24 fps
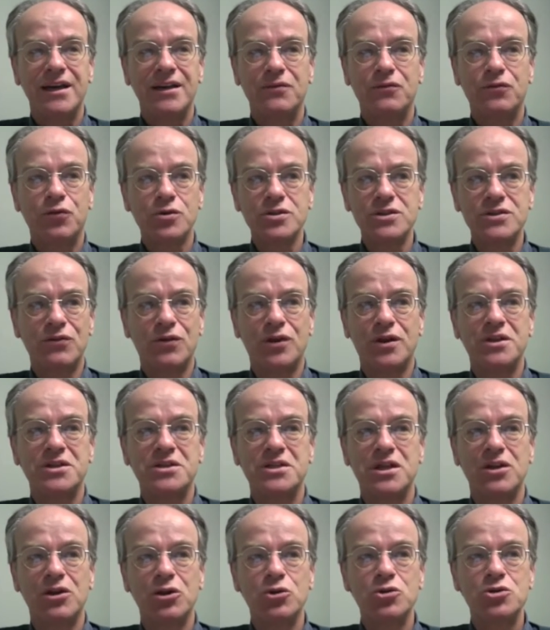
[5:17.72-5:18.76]
First of all,
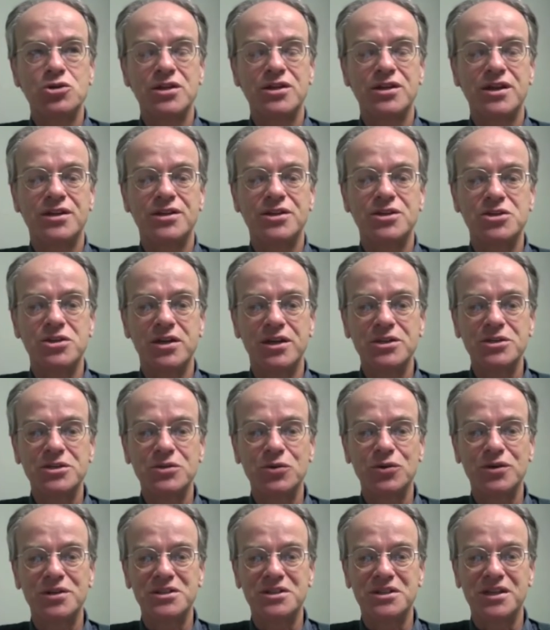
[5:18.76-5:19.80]
the illusion that the
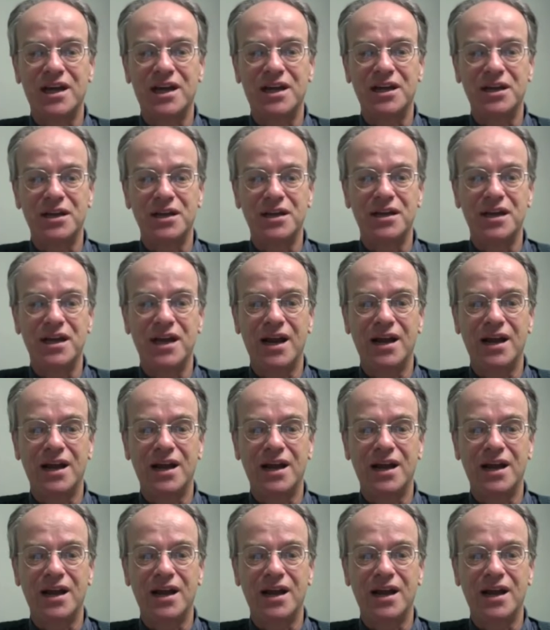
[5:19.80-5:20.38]
Jesuits and